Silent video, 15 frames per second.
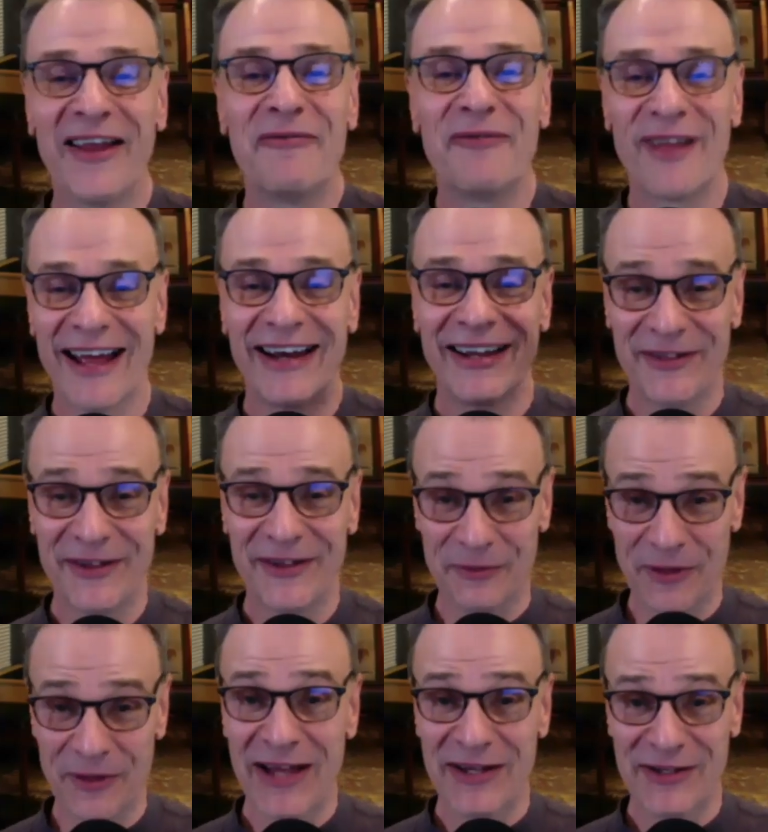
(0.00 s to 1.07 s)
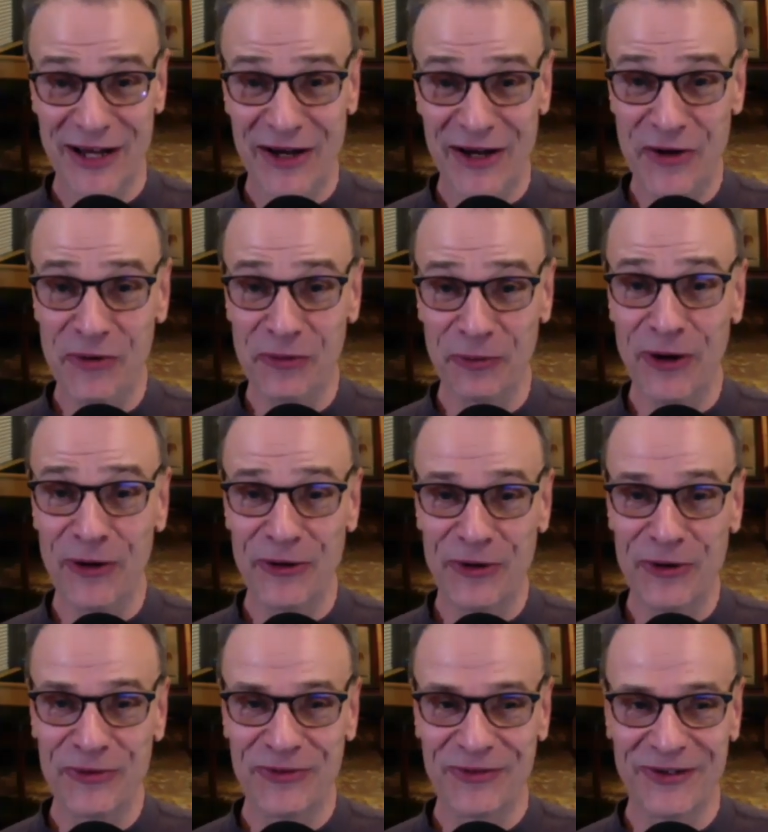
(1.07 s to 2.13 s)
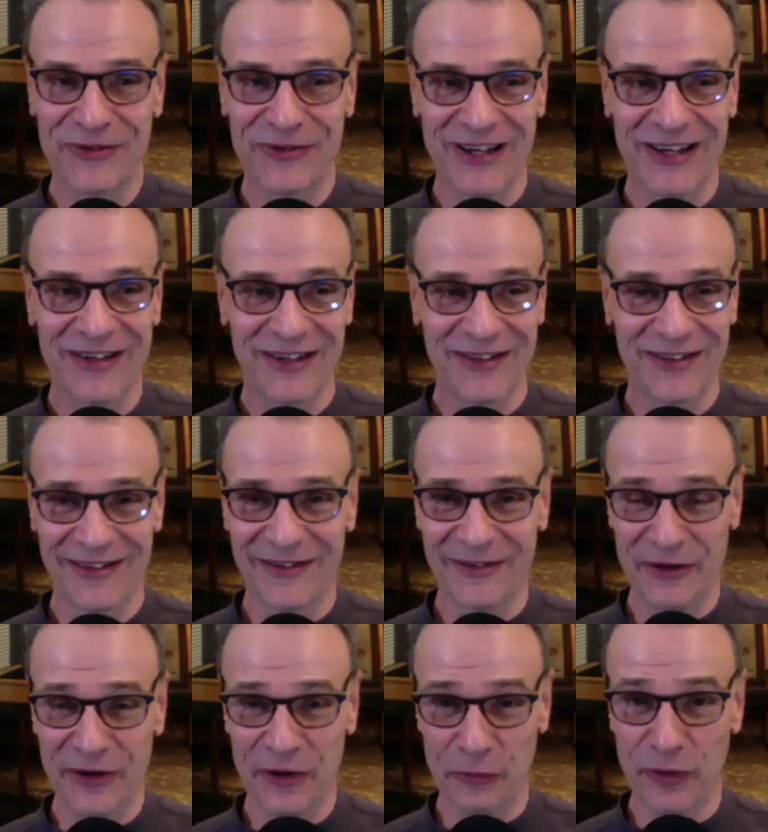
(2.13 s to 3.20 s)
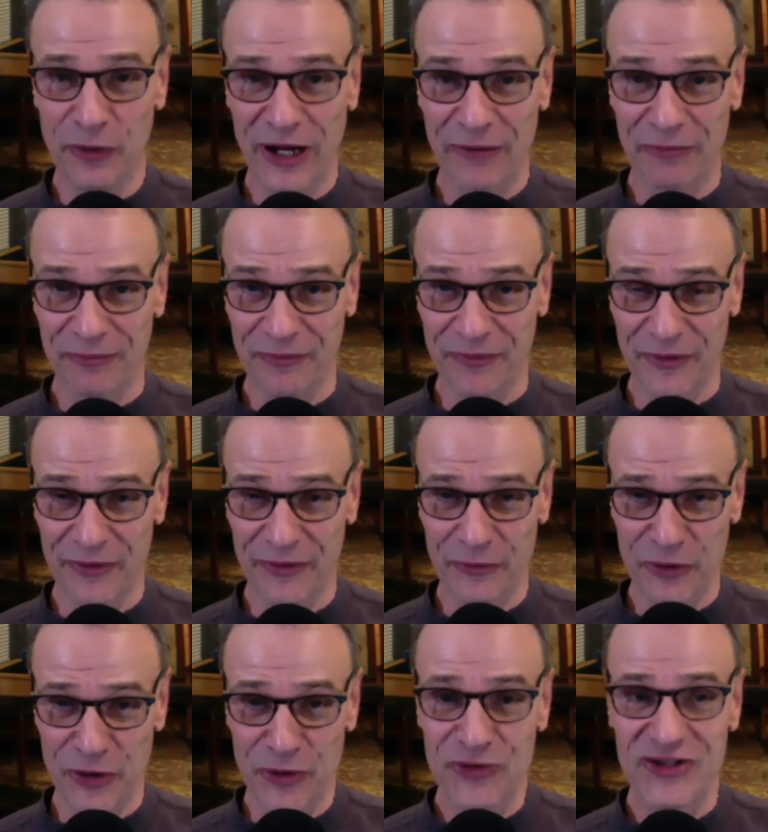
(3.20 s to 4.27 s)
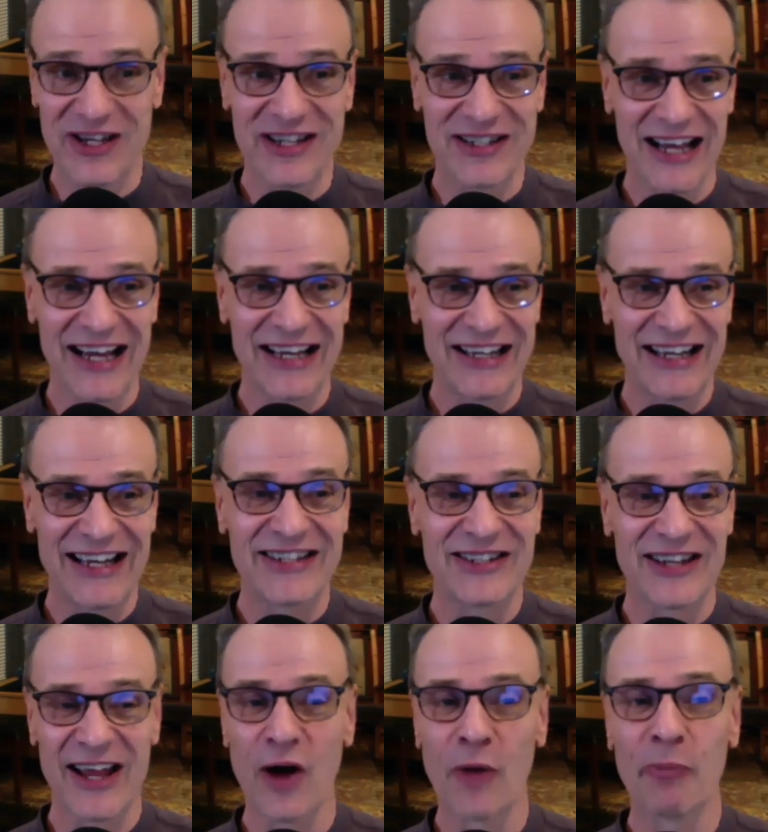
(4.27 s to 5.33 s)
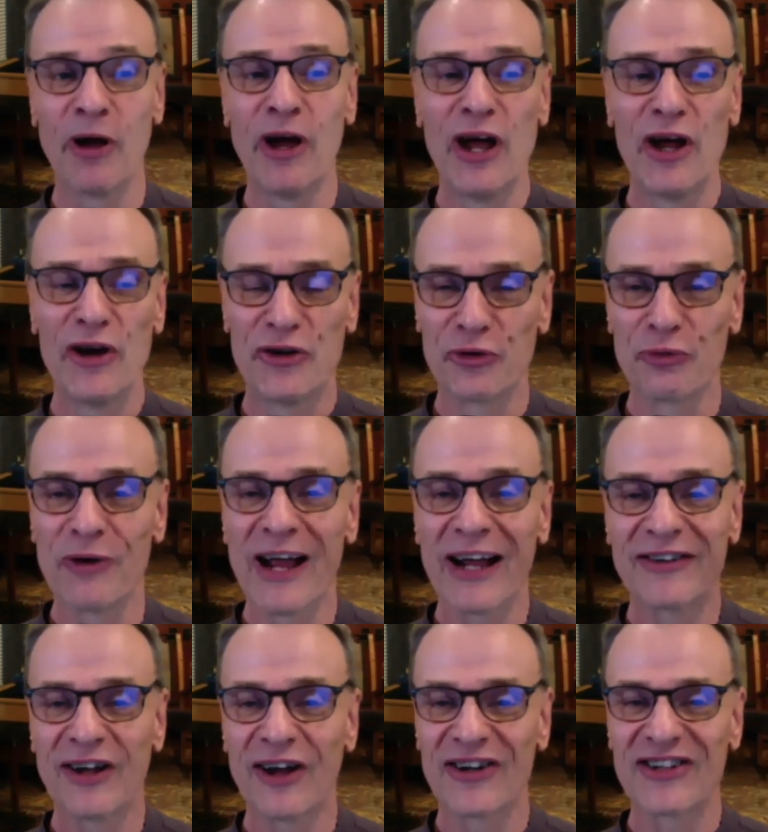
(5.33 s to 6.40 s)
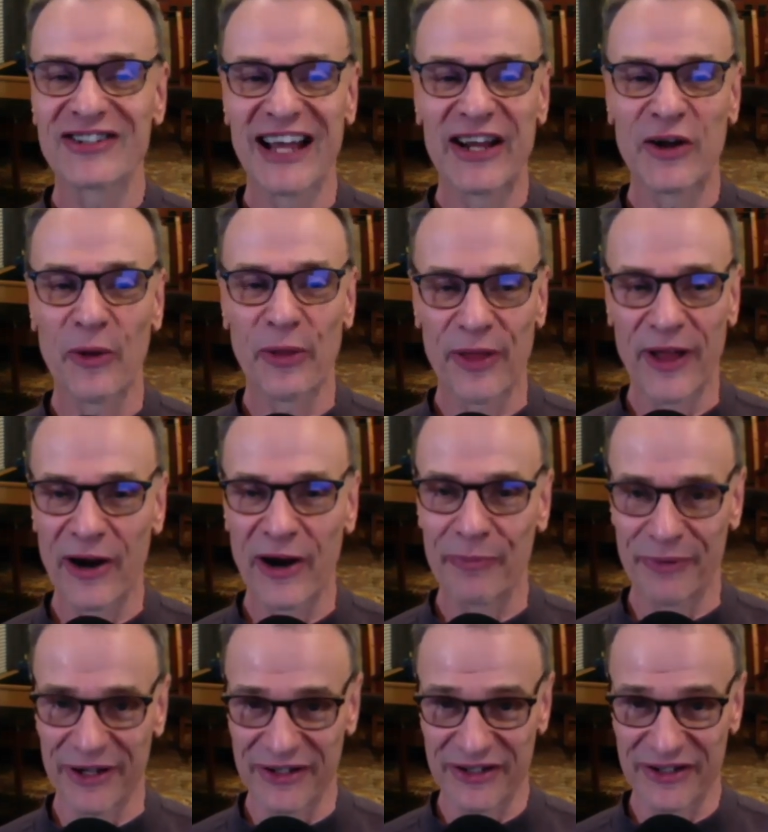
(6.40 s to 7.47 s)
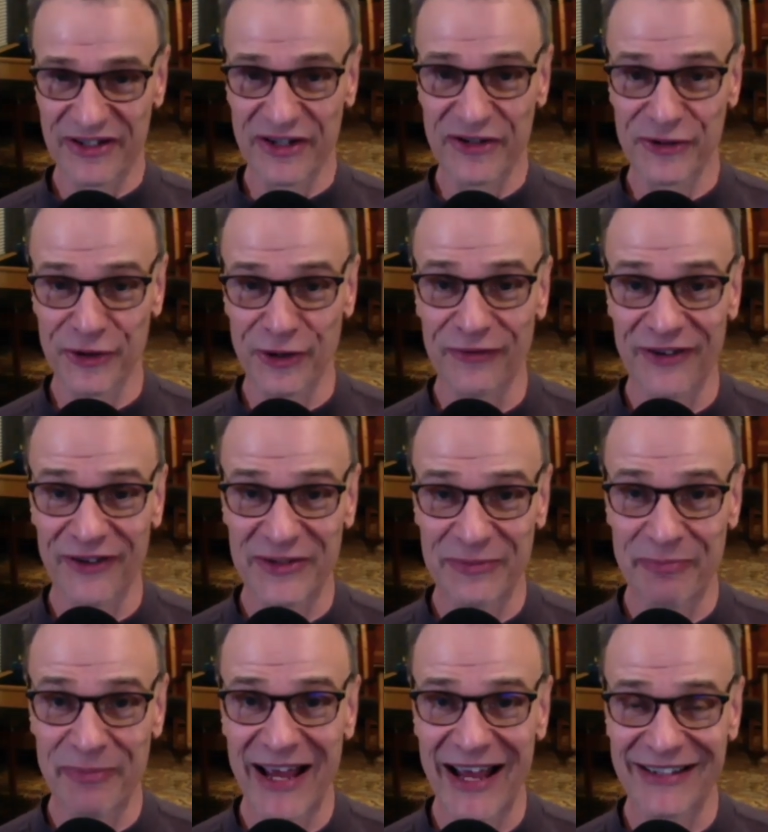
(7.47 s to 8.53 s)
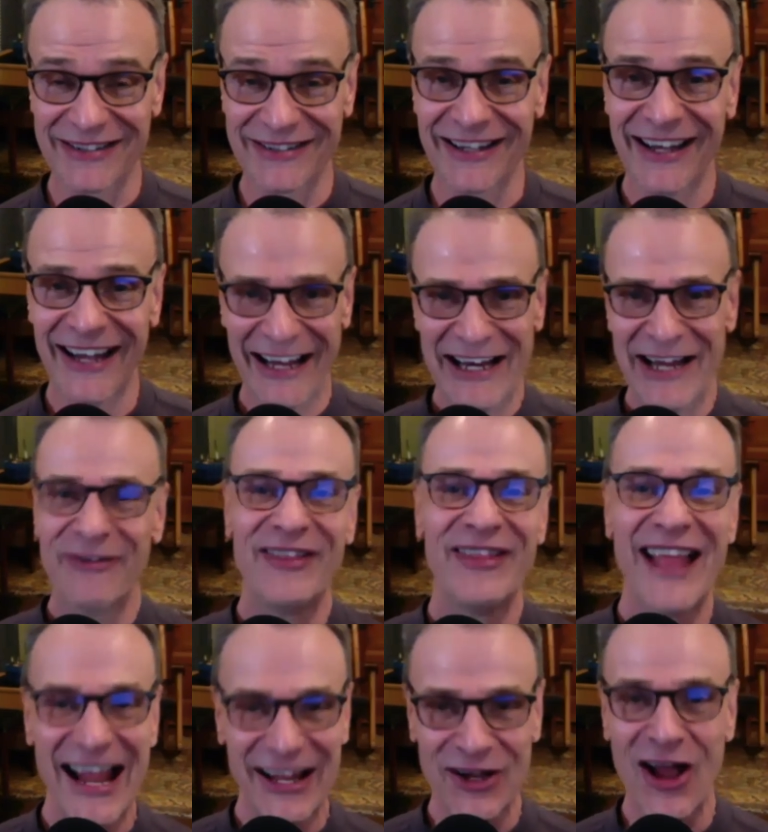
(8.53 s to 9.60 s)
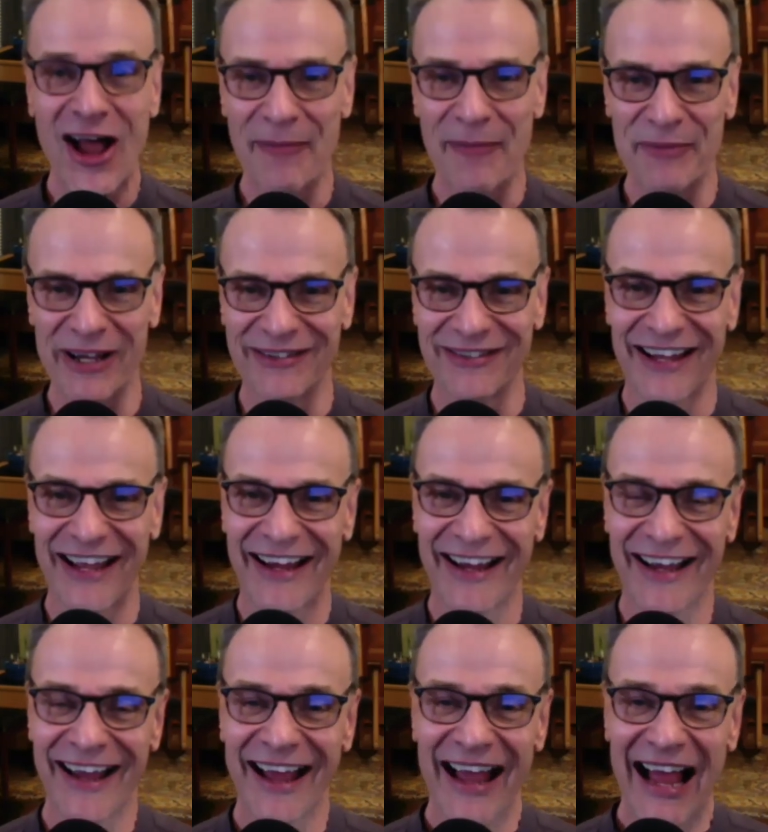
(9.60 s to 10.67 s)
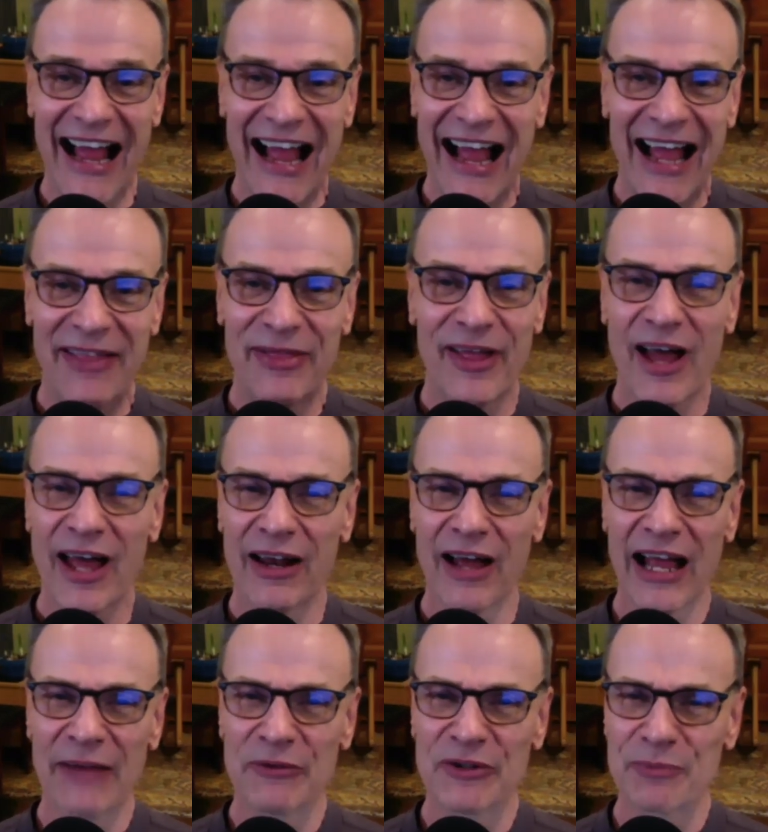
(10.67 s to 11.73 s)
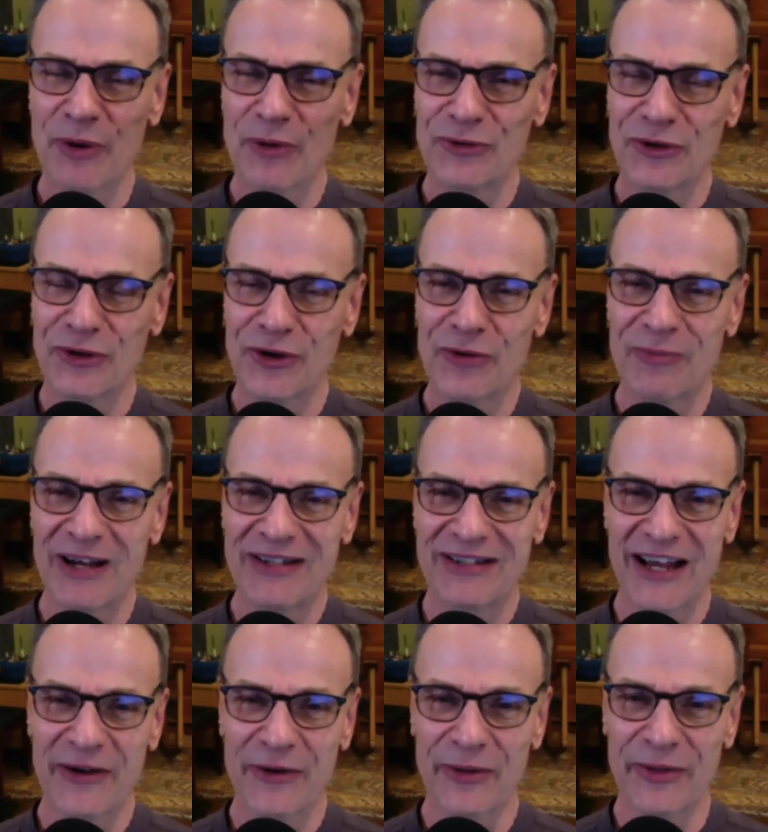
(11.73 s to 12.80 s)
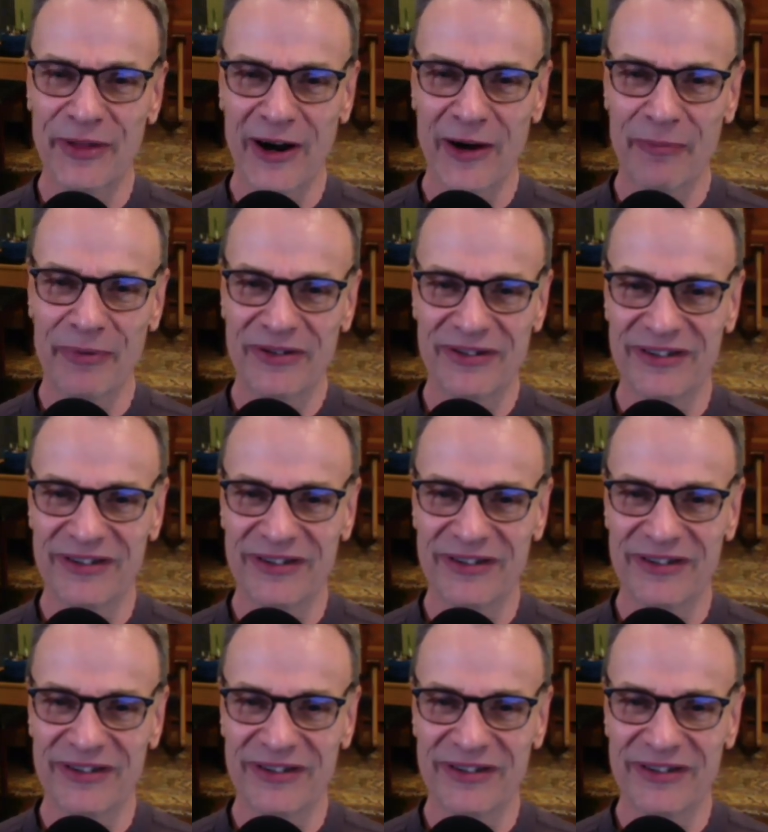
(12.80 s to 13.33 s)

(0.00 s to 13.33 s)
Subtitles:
that. In the essay you wrote, you said that we could use these ideas to help direct our psychotherapists to serve us best. And even that caught me. It's like, I thought I was supposed to go to my psychotherapist and